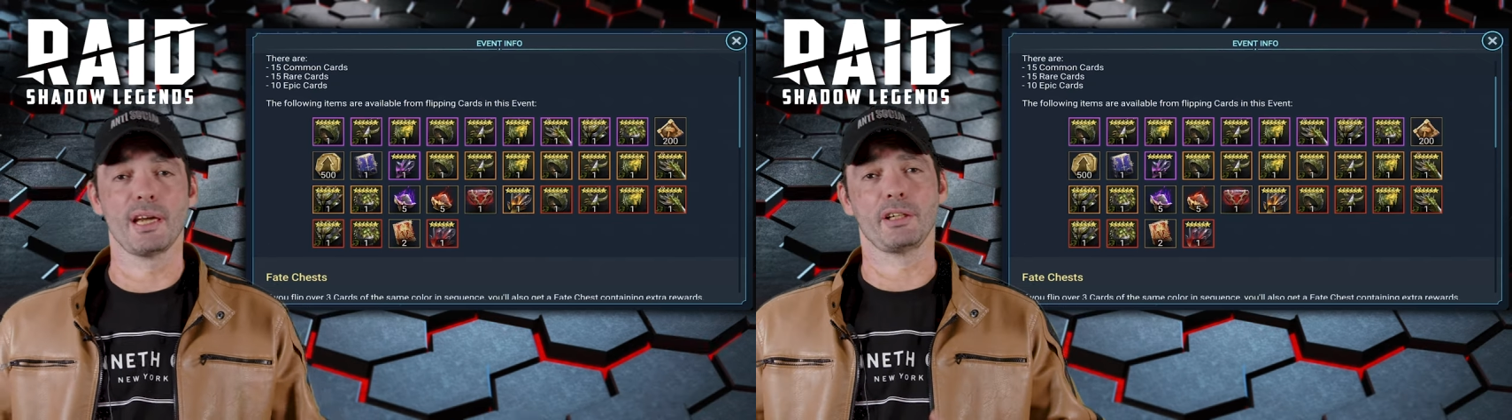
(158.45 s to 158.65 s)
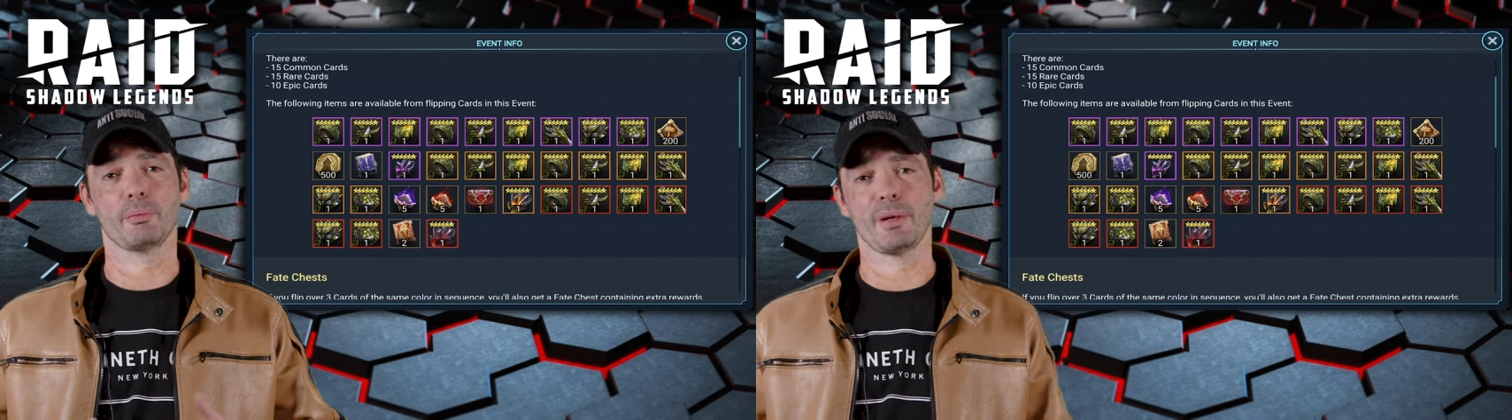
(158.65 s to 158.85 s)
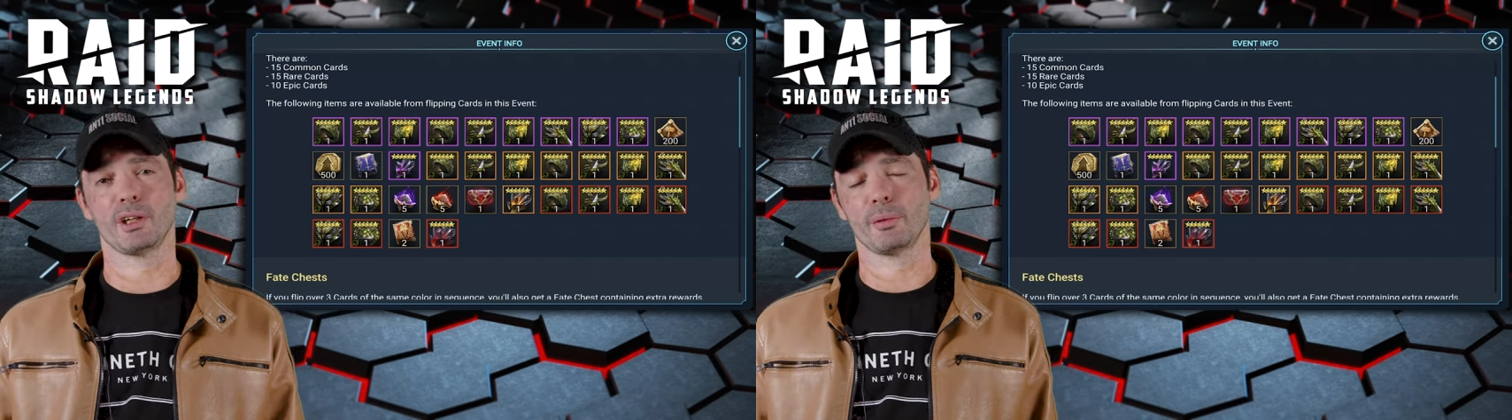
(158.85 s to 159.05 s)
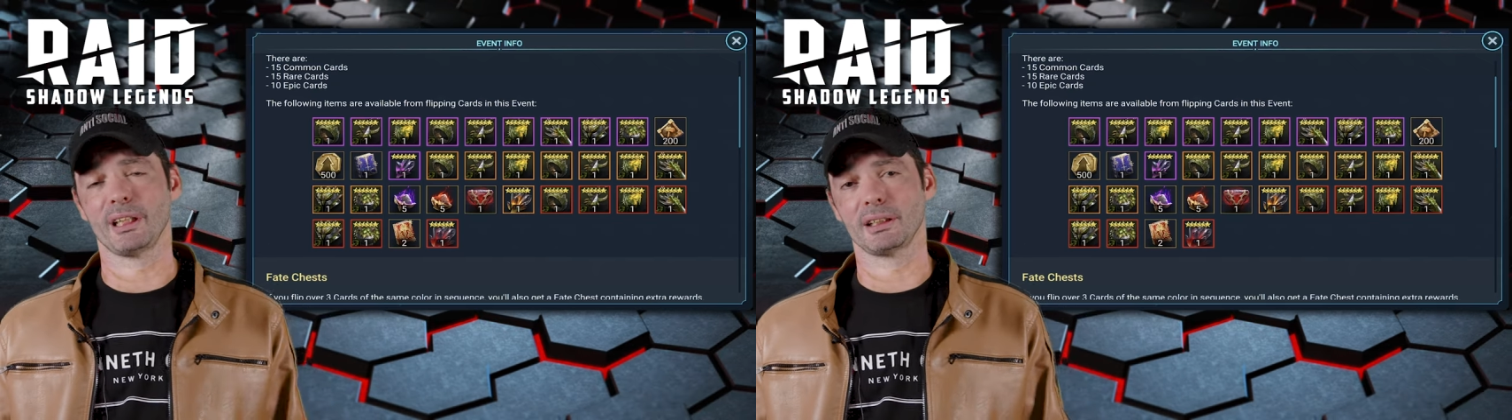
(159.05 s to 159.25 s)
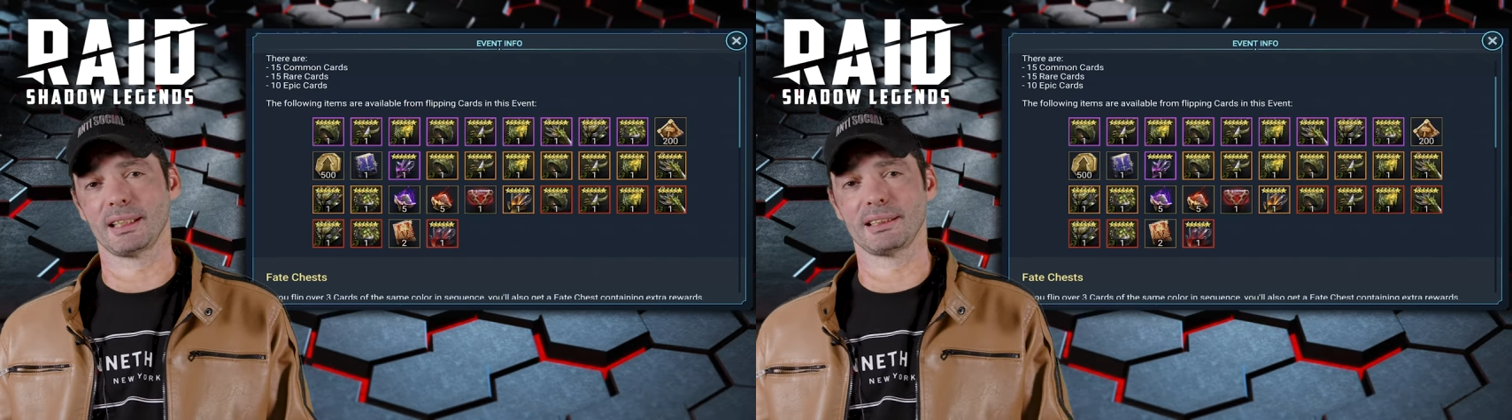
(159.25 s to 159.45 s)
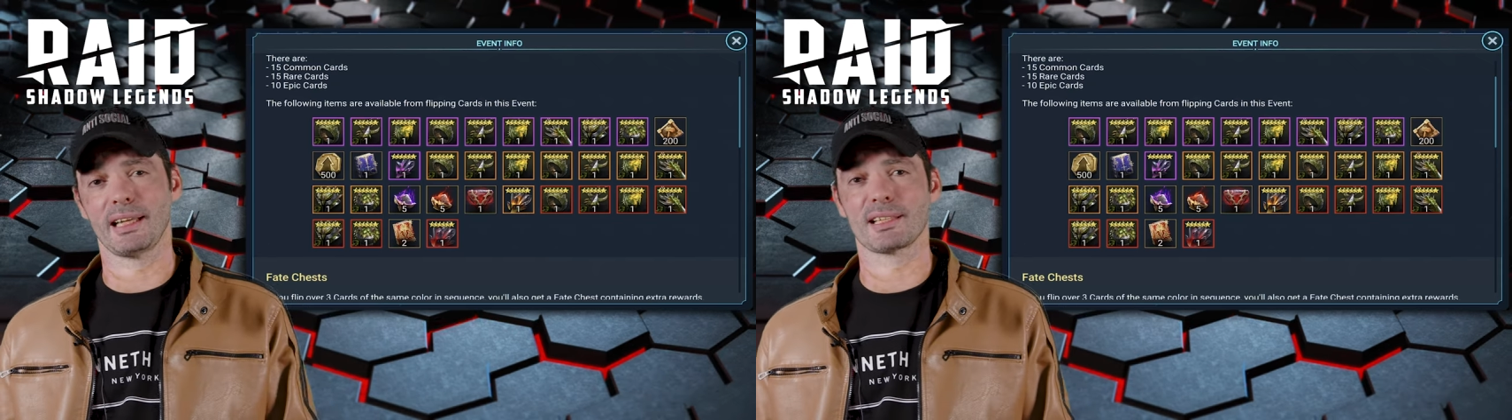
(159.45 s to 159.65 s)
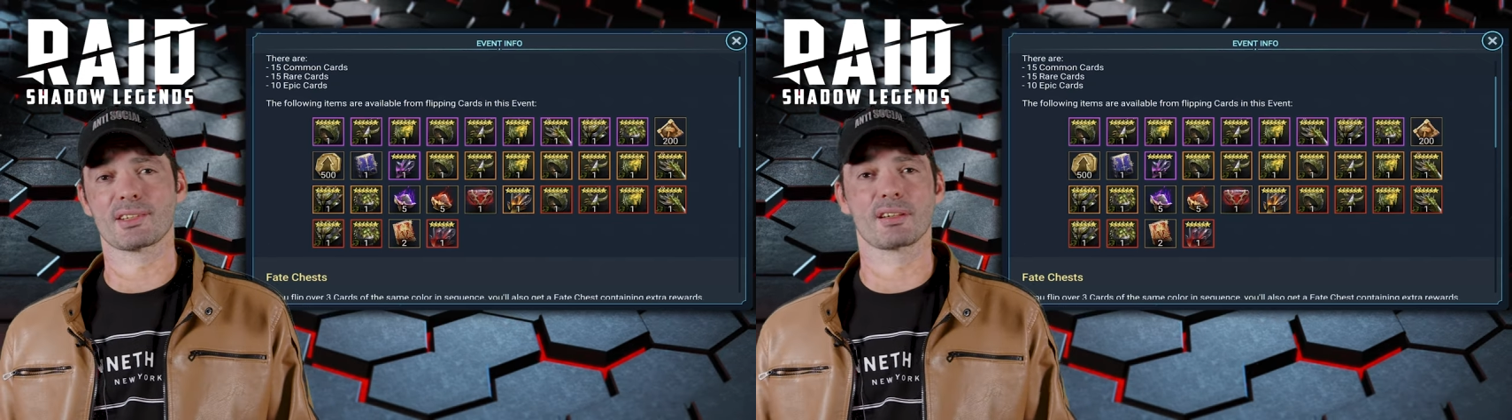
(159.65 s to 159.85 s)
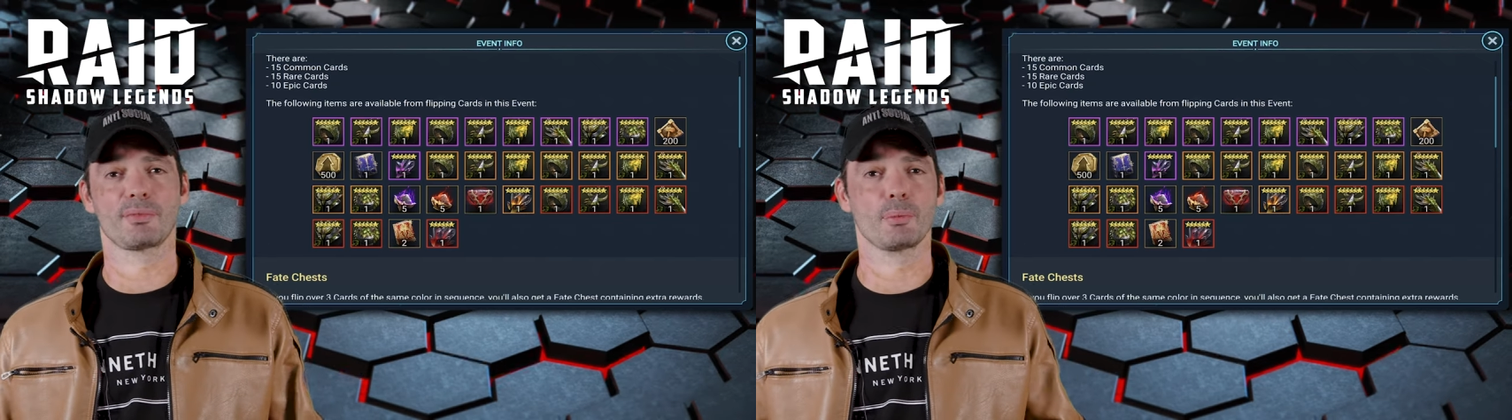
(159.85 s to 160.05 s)
and you may or may not
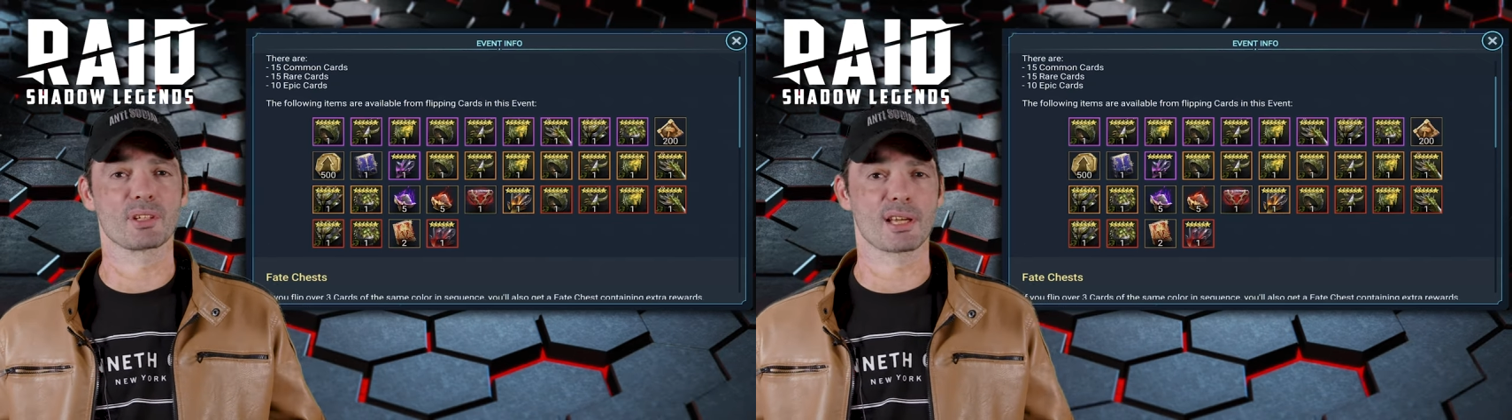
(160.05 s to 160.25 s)
get something